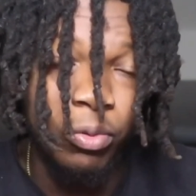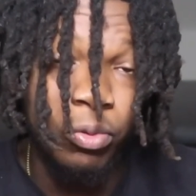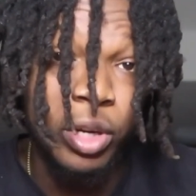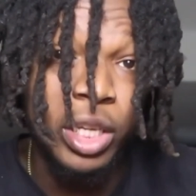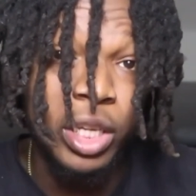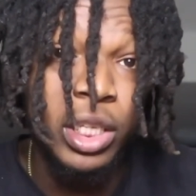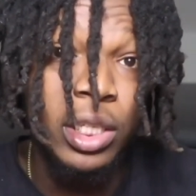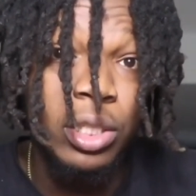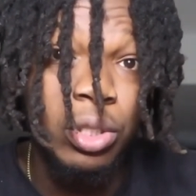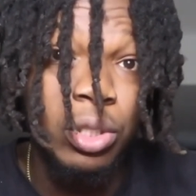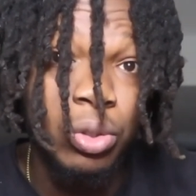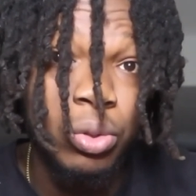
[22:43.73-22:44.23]

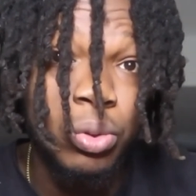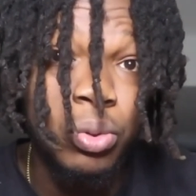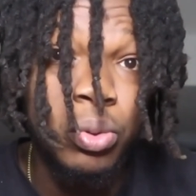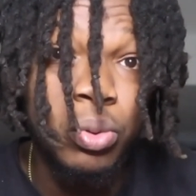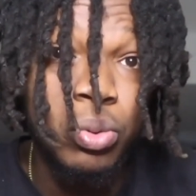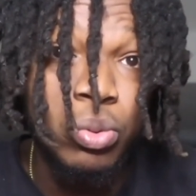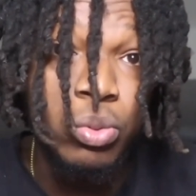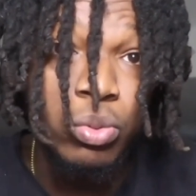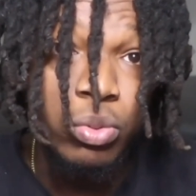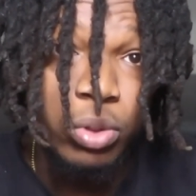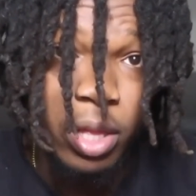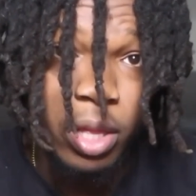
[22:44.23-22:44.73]
really do
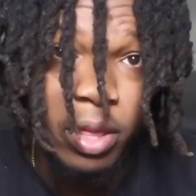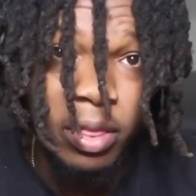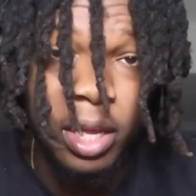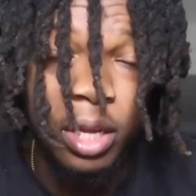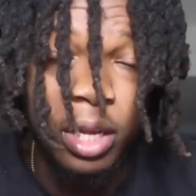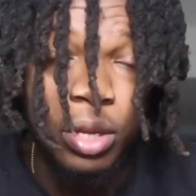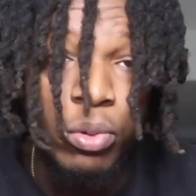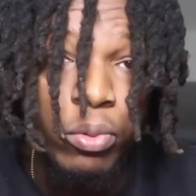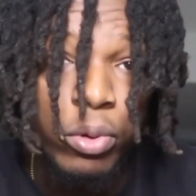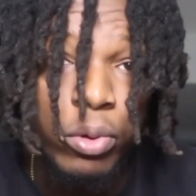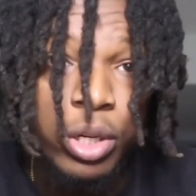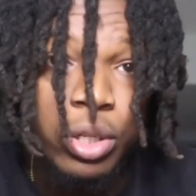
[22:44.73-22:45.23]
the
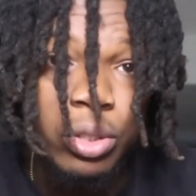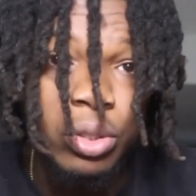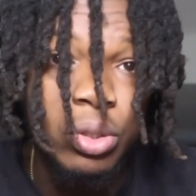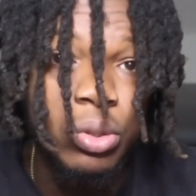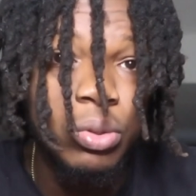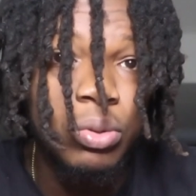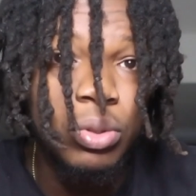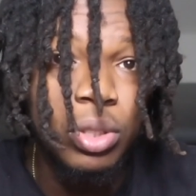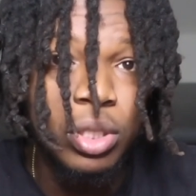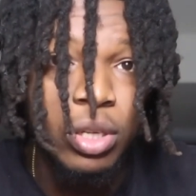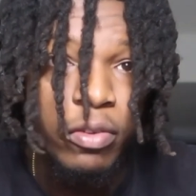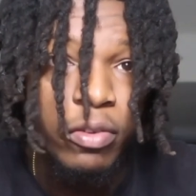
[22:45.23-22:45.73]
thing you want to
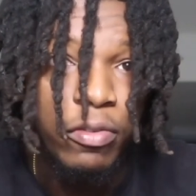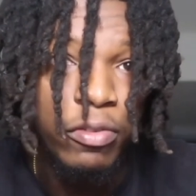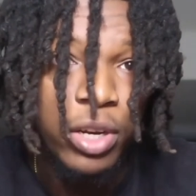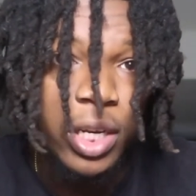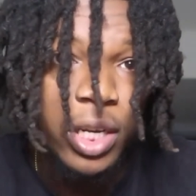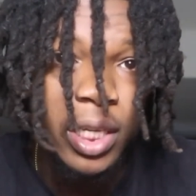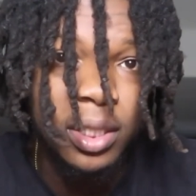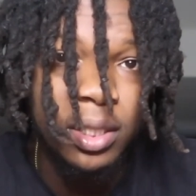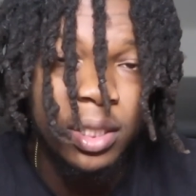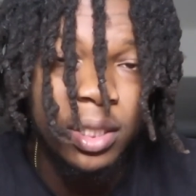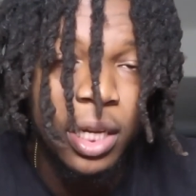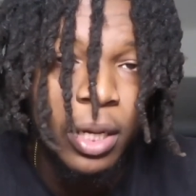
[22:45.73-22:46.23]
do to the full
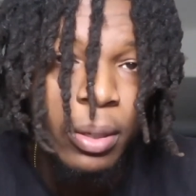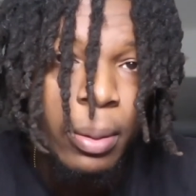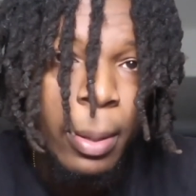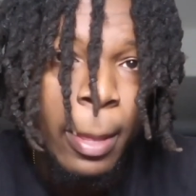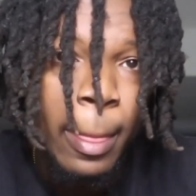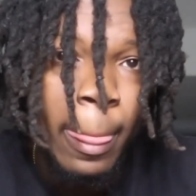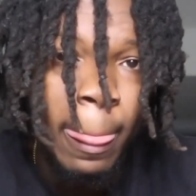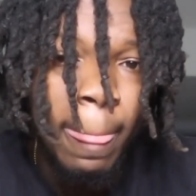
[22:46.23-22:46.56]
extent.